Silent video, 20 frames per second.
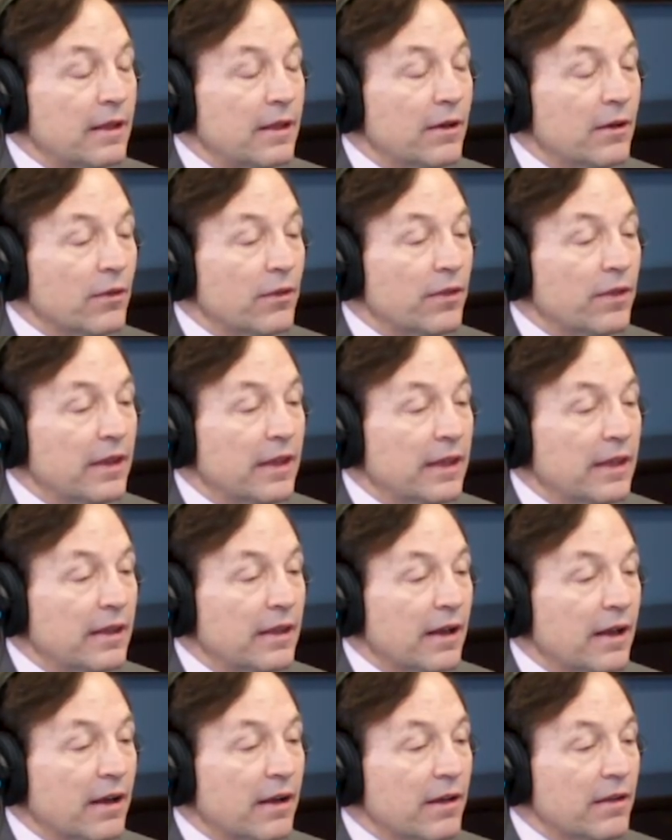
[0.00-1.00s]
you know,
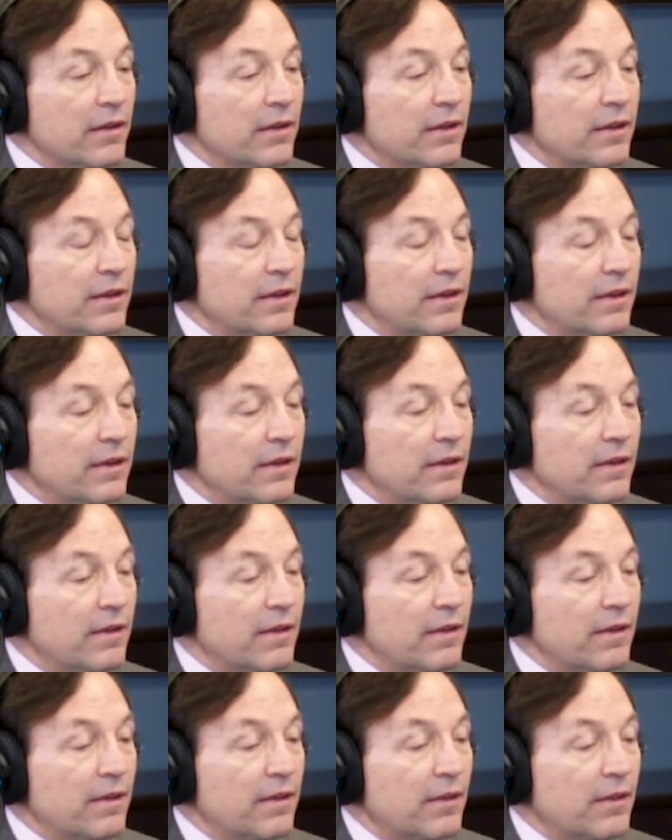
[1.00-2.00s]
the, uh,
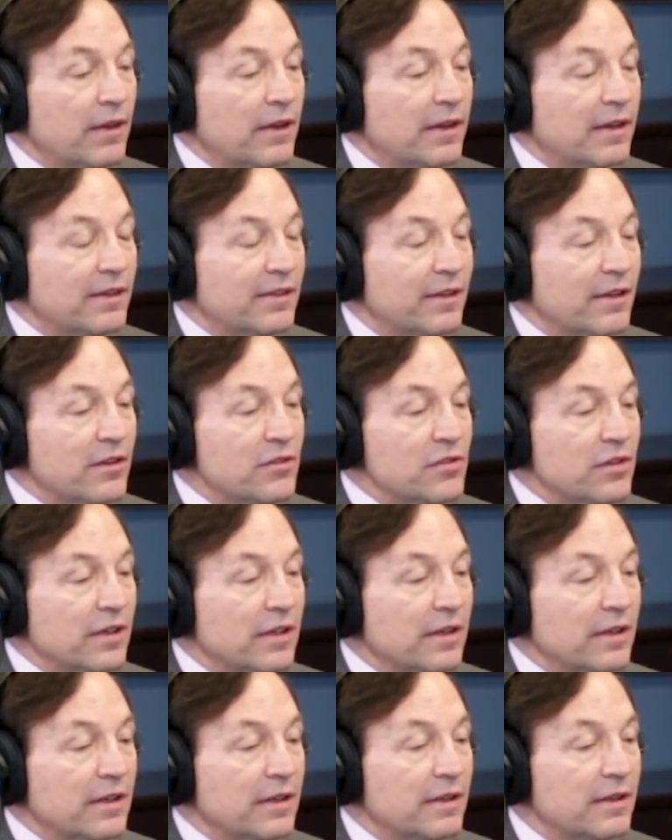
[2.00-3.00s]
the
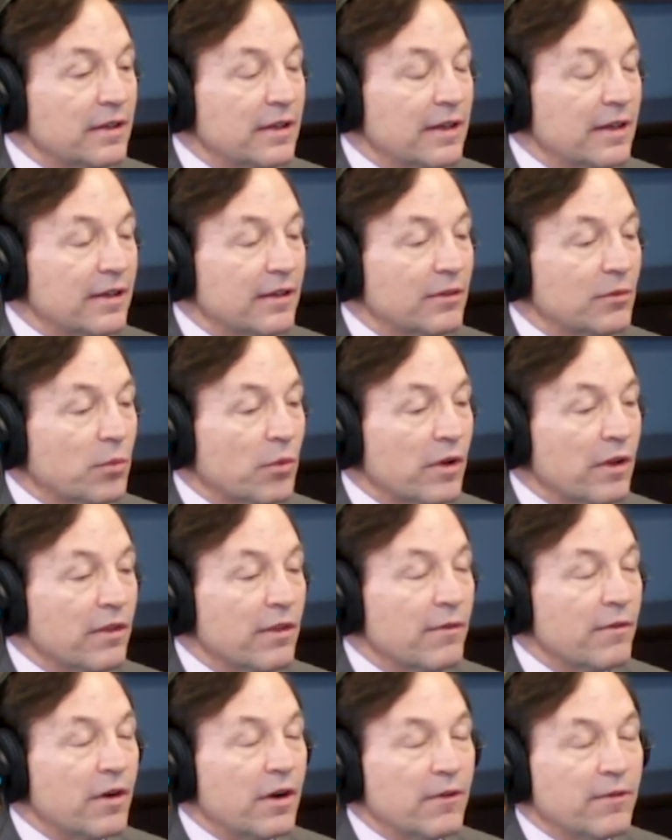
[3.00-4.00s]
decision is one of
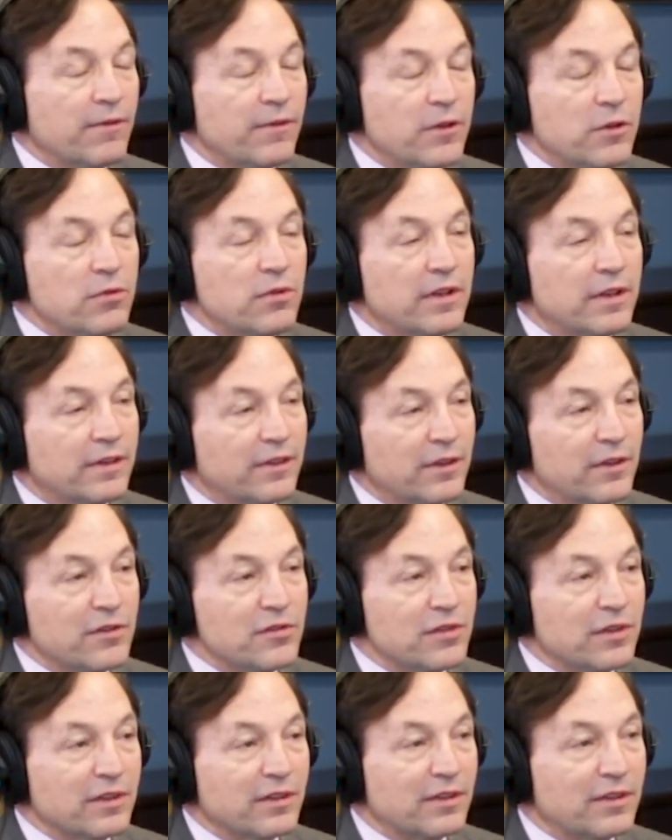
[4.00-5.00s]
the very few
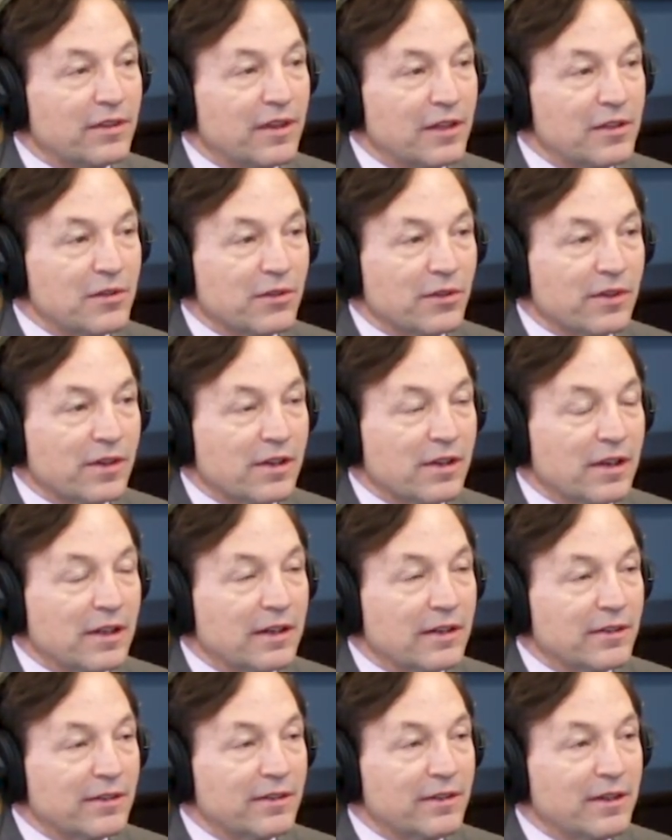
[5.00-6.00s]
decisions that you're, you're
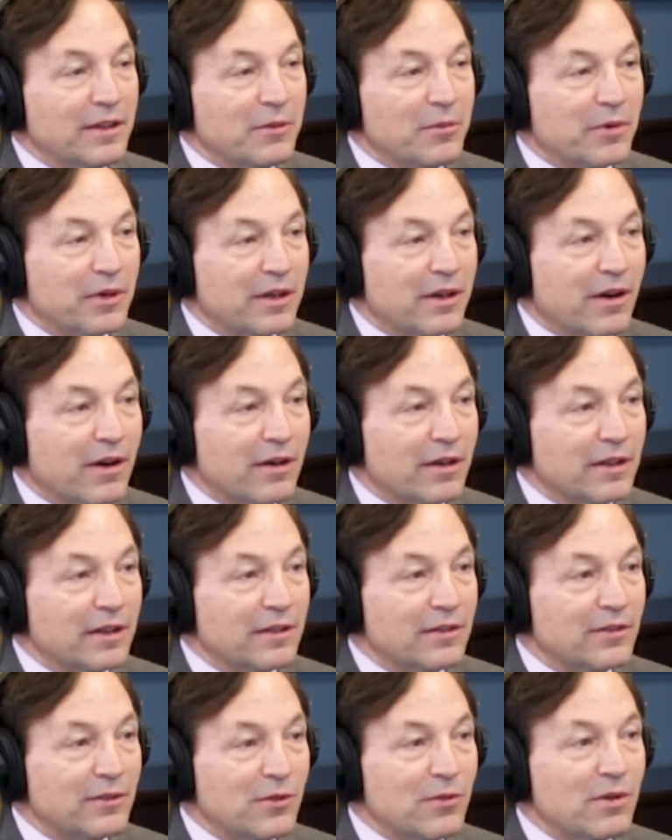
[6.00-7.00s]
going to see
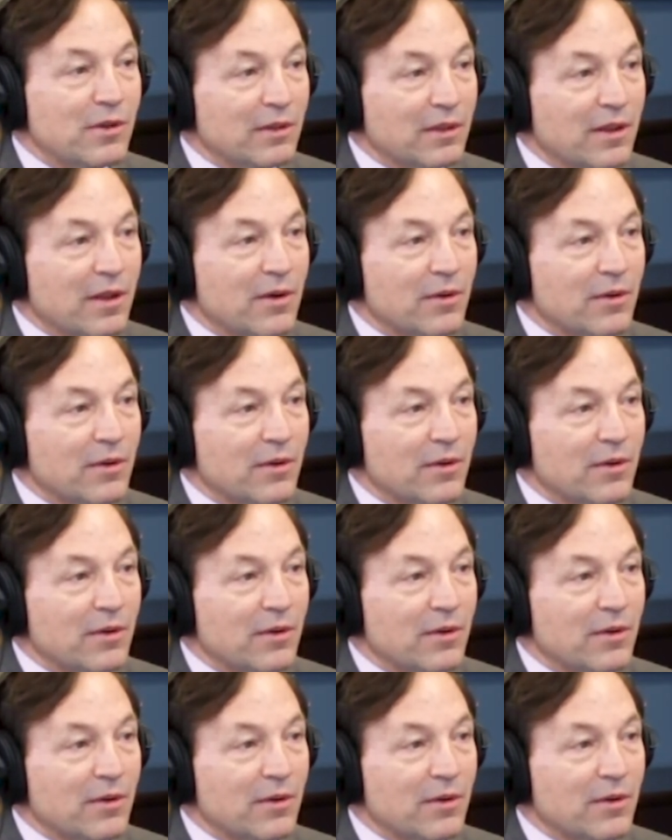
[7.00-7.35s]
regarding student